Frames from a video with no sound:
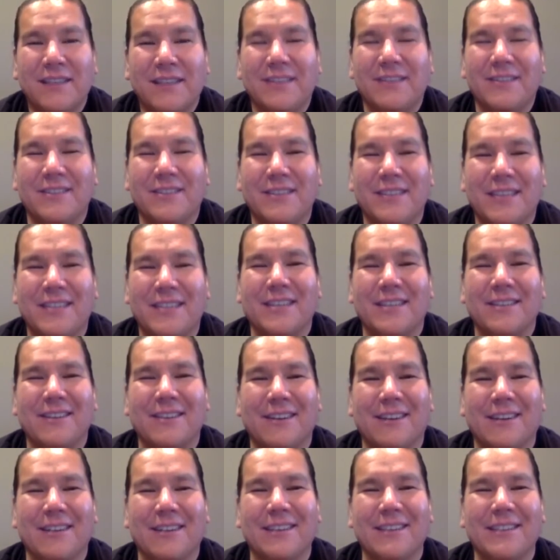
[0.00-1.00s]
there's such a
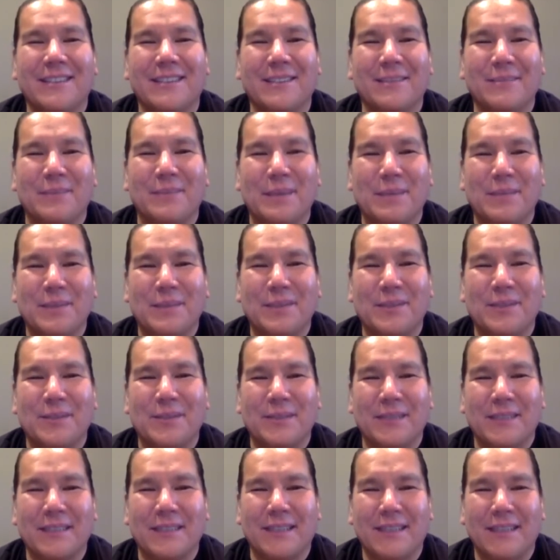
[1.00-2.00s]
long list of people
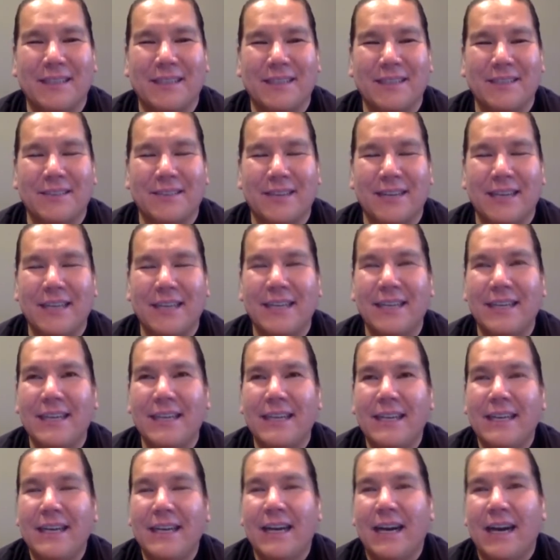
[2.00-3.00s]
to acknowledge, right?
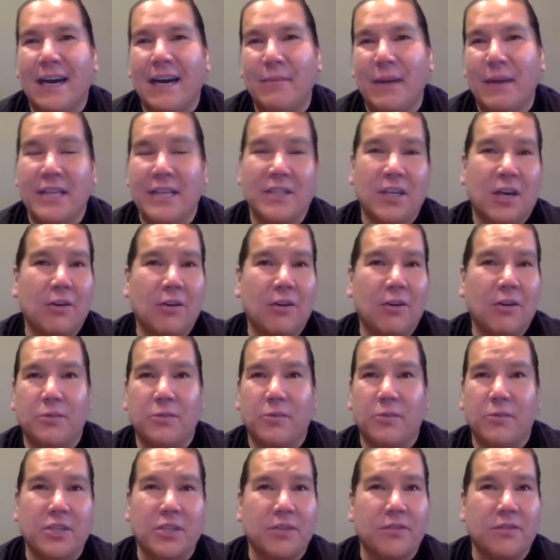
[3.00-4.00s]
As
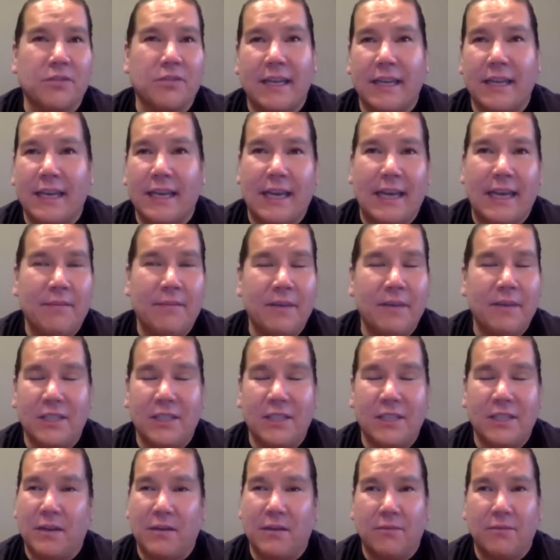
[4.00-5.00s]
always, Richard Van Camp,
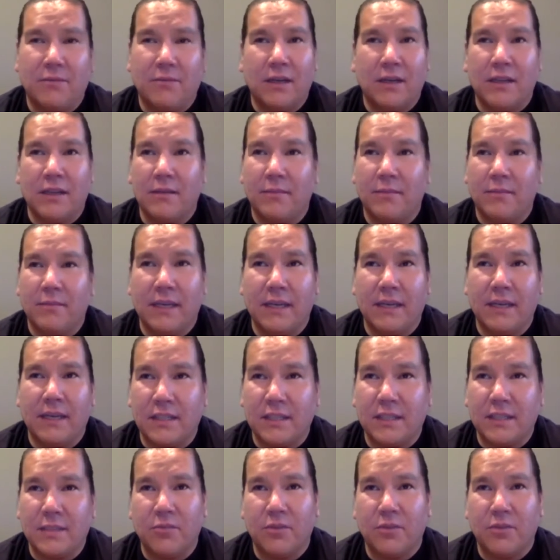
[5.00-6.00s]
he's been one of the biggest
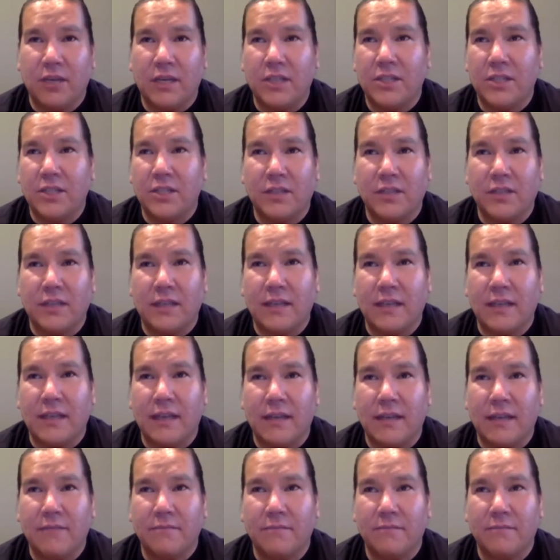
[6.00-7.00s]
inspirations
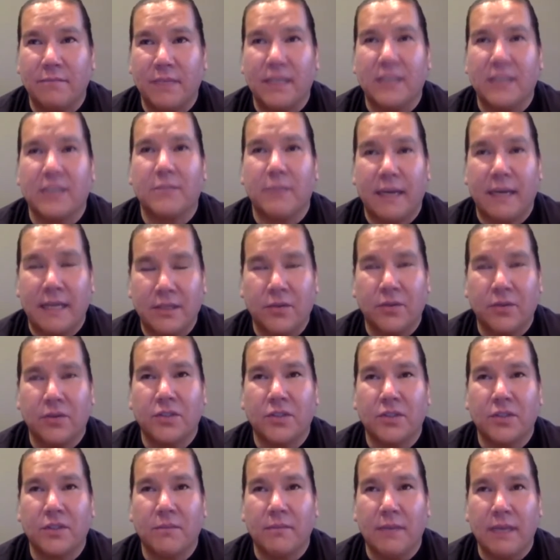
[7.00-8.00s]
and biggest
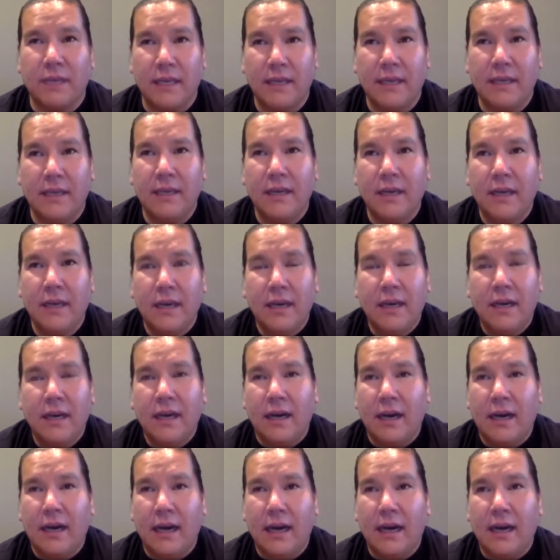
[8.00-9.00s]
mentors to me.
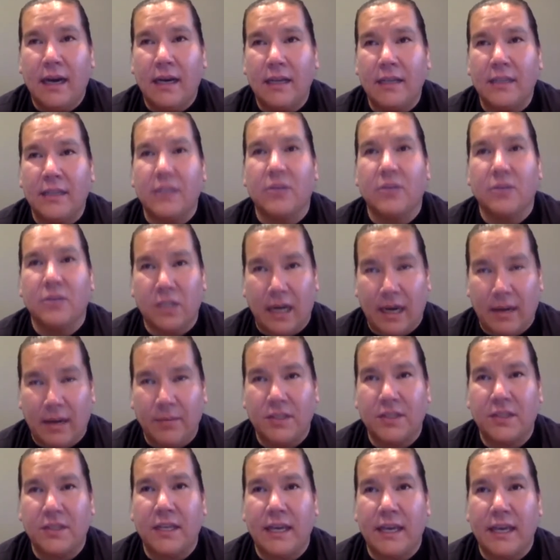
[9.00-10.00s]

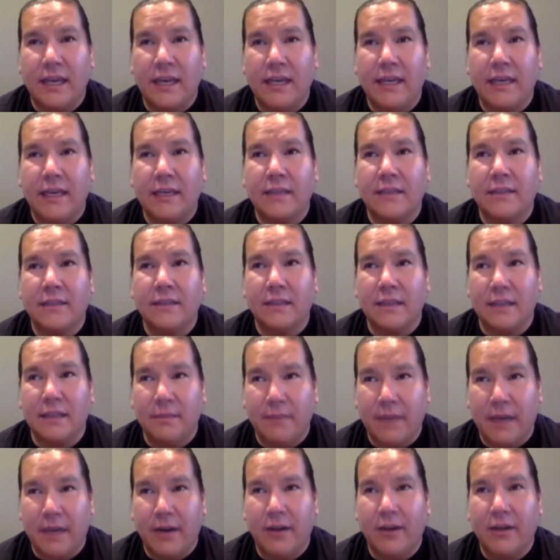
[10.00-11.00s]
Thomas King,
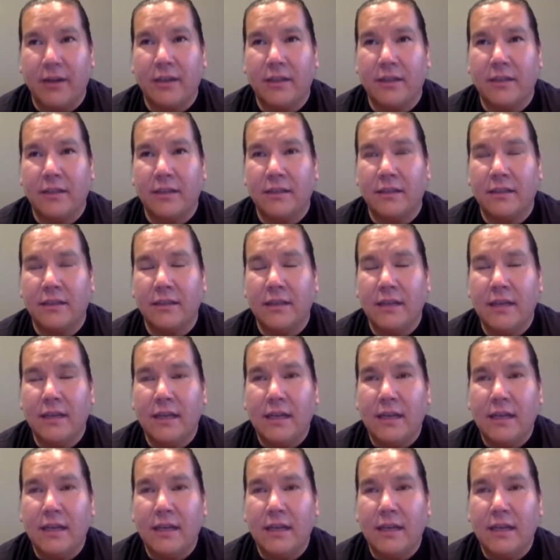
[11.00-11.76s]
Lee Miracle,